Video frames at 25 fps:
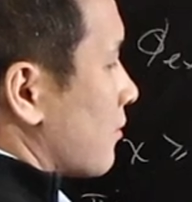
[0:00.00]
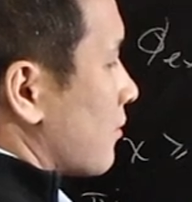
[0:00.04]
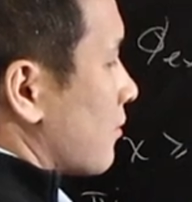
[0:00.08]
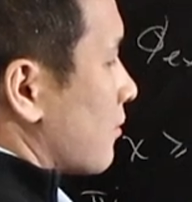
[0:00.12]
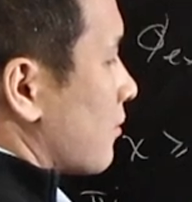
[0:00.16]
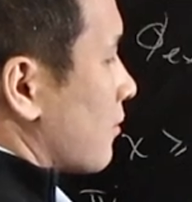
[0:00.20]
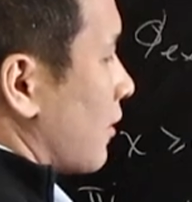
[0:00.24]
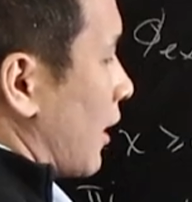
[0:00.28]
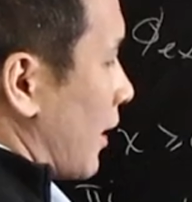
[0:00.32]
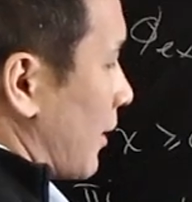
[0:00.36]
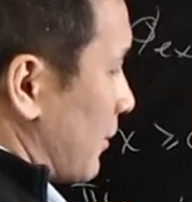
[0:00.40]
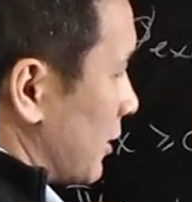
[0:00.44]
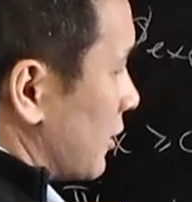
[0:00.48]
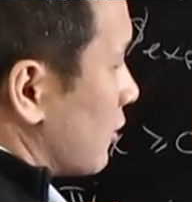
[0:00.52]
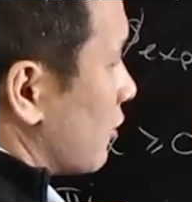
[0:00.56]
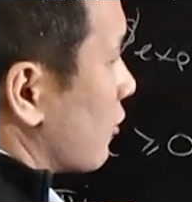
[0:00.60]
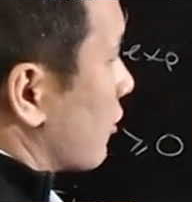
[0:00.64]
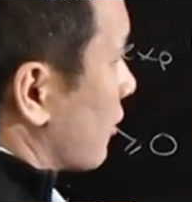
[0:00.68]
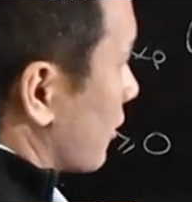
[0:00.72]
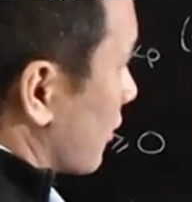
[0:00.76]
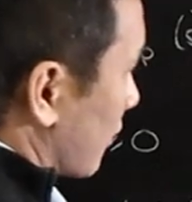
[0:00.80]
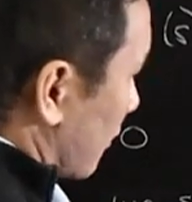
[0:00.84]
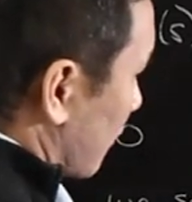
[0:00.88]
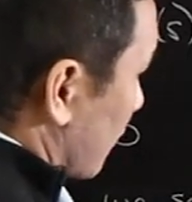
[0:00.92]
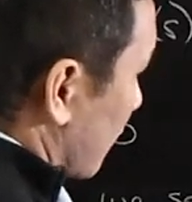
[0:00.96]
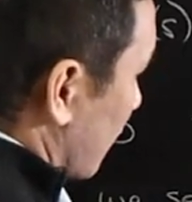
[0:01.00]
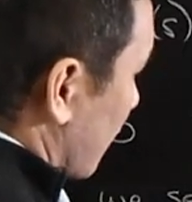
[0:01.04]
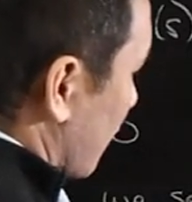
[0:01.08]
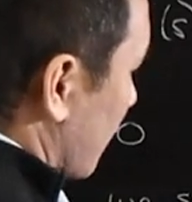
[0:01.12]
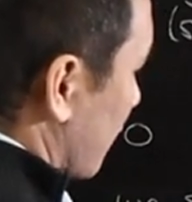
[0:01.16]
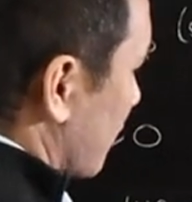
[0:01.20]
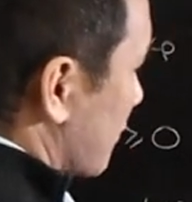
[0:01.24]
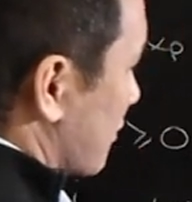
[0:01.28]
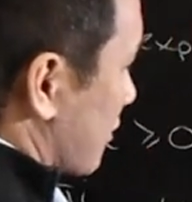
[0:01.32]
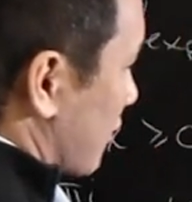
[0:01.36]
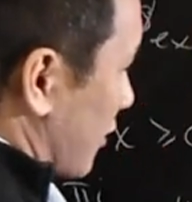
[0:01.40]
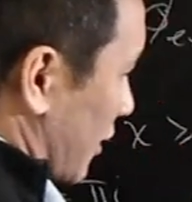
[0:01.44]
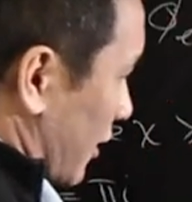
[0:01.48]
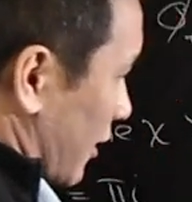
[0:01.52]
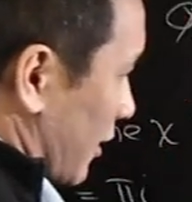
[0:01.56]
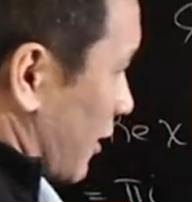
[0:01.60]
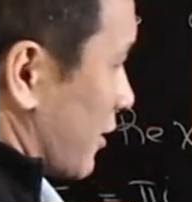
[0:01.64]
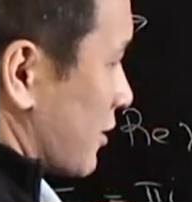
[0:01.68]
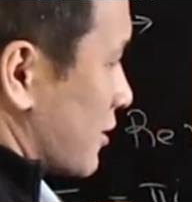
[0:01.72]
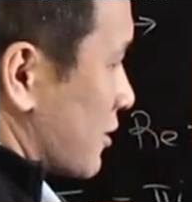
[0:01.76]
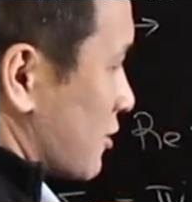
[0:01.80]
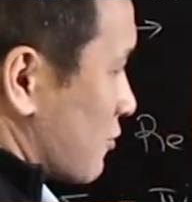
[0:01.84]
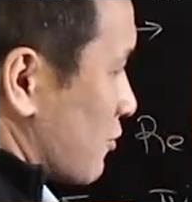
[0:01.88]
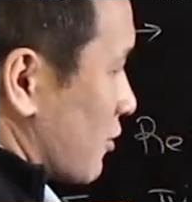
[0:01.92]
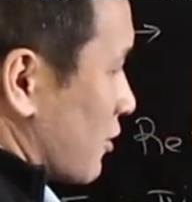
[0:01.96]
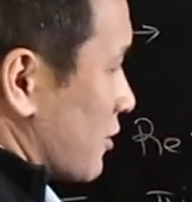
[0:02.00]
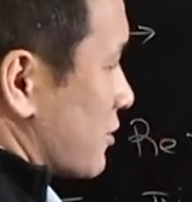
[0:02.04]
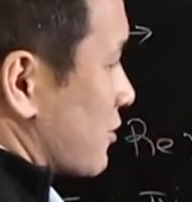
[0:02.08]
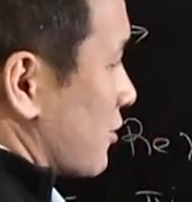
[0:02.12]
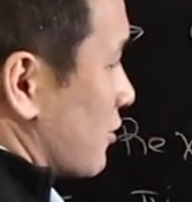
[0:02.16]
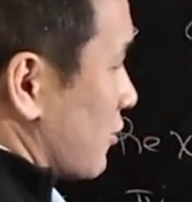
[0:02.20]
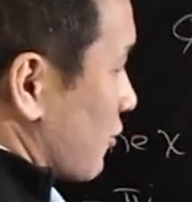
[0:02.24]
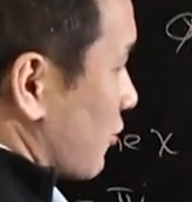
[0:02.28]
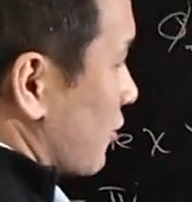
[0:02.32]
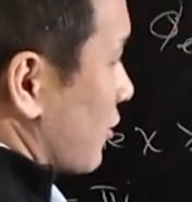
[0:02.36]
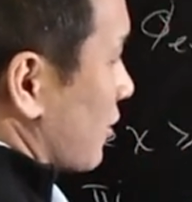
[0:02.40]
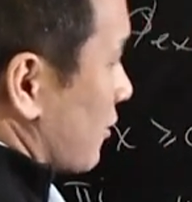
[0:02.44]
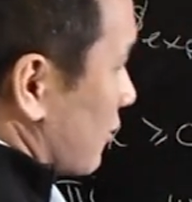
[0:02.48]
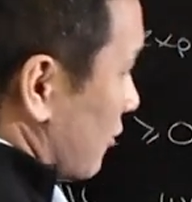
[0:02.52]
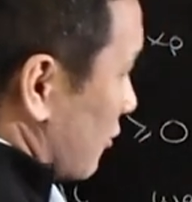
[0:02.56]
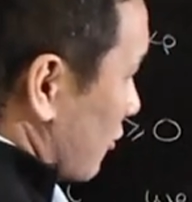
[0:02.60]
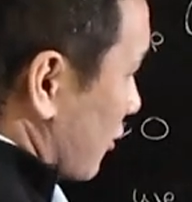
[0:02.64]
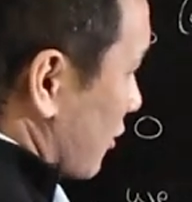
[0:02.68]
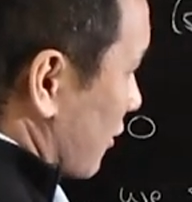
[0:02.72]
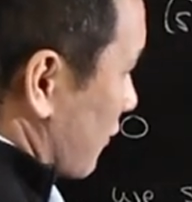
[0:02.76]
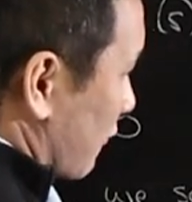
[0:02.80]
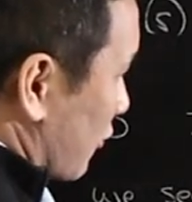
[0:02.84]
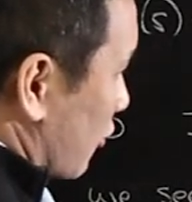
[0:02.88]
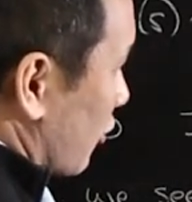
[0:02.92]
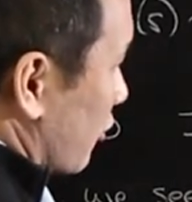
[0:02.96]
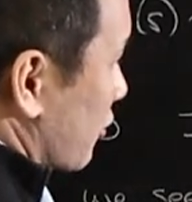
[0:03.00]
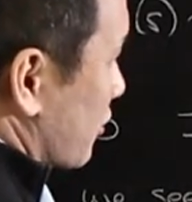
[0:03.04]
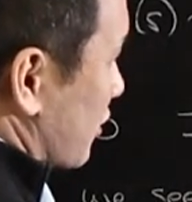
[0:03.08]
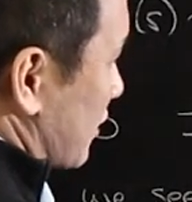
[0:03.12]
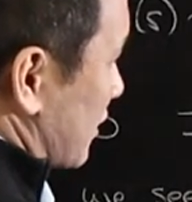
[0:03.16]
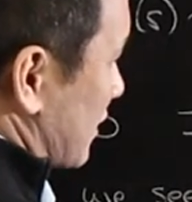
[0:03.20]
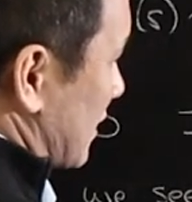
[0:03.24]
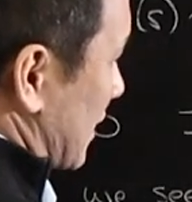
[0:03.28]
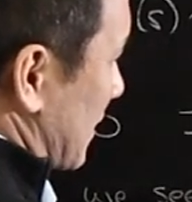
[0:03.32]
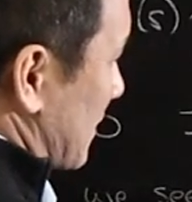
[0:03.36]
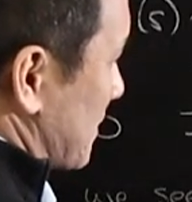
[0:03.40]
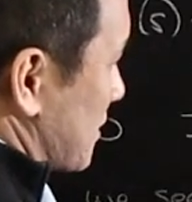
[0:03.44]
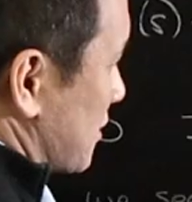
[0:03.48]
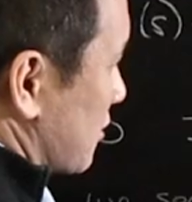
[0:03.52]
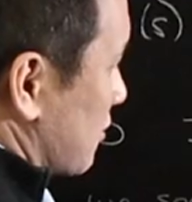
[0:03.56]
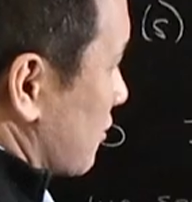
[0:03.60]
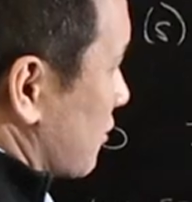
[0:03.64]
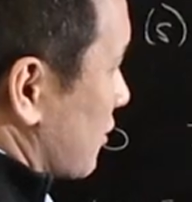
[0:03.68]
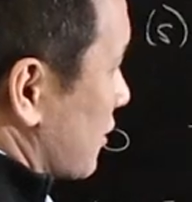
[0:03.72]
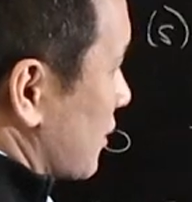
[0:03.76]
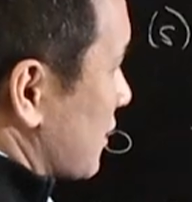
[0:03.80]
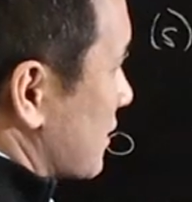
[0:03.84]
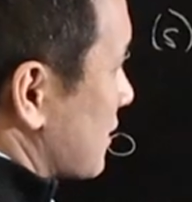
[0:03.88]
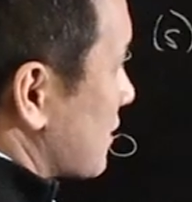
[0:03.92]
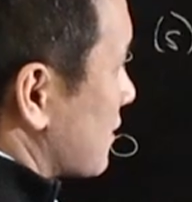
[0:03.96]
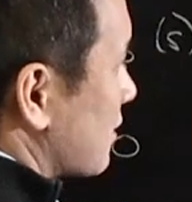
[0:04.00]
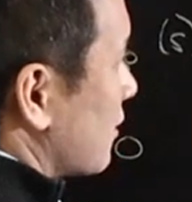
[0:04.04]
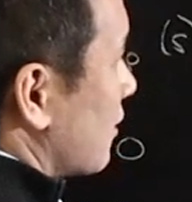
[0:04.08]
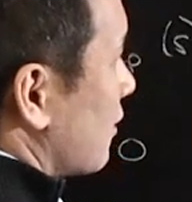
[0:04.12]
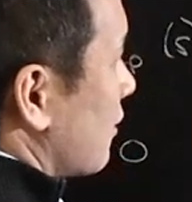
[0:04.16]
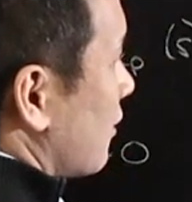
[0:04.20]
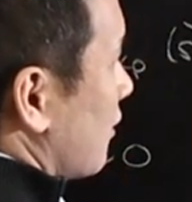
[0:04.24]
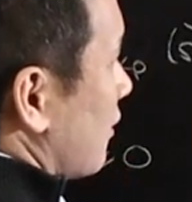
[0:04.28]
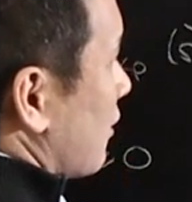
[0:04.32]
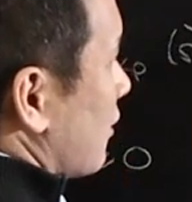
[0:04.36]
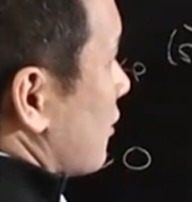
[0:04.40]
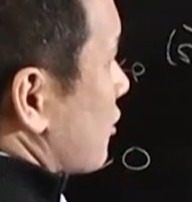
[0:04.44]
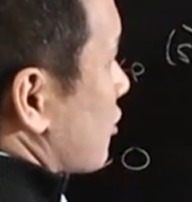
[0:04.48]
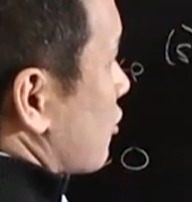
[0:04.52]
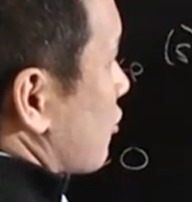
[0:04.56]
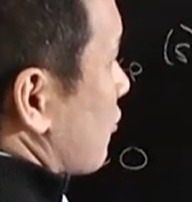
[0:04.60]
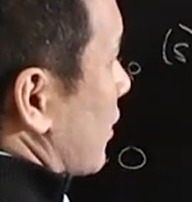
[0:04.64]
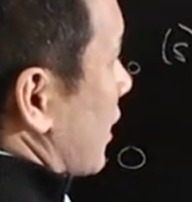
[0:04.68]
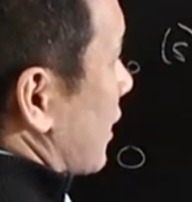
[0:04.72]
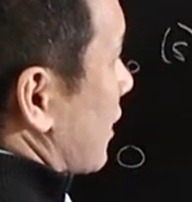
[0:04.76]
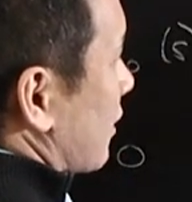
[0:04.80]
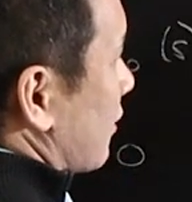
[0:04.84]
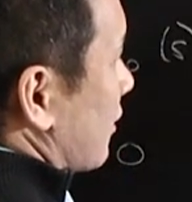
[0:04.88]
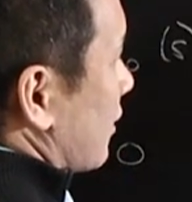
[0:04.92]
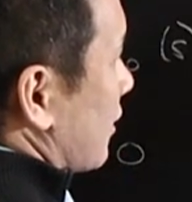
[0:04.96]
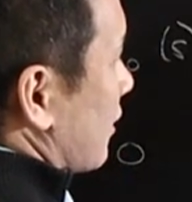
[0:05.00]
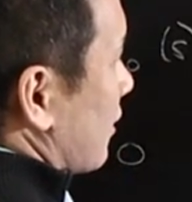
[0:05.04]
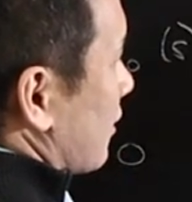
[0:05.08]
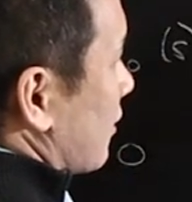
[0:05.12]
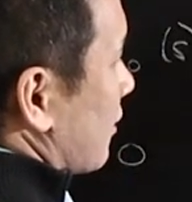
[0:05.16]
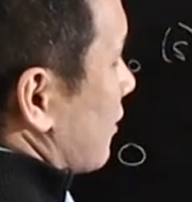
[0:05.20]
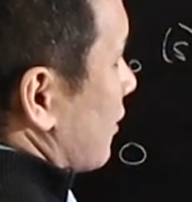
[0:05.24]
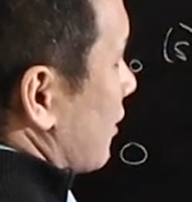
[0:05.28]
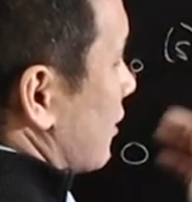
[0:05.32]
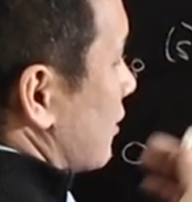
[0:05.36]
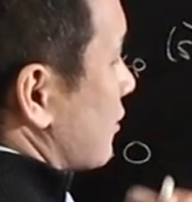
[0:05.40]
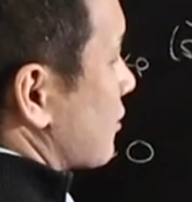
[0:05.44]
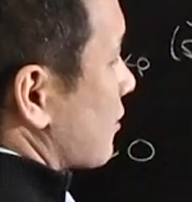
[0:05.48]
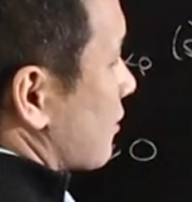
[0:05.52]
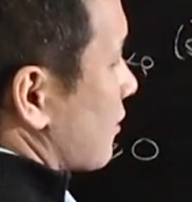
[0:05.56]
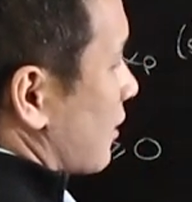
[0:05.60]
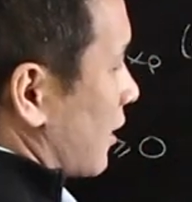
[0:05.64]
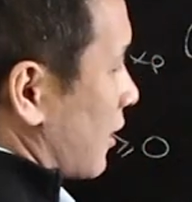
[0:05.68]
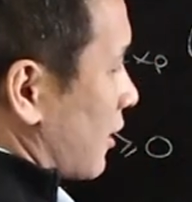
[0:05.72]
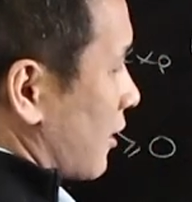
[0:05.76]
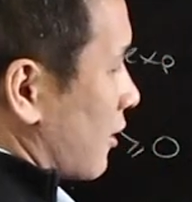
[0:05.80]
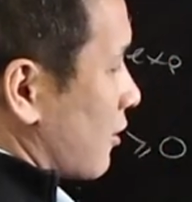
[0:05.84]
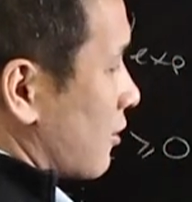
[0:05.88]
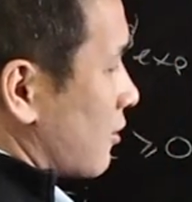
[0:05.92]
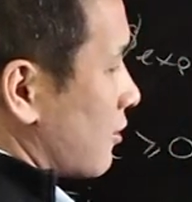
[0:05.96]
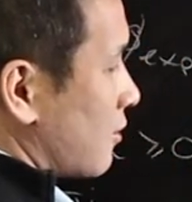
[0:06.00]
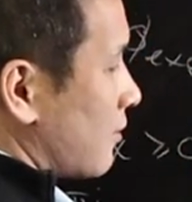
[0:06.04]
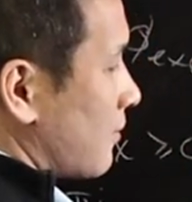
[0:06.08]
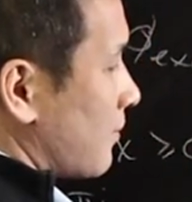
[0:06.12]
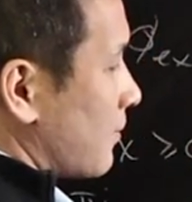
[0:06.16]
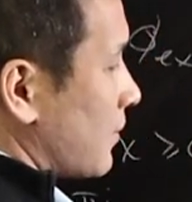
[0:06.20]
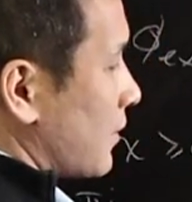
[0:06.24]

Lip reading: I mean, you can, sorry, I just realized, so you can of course just substitute this directly into there.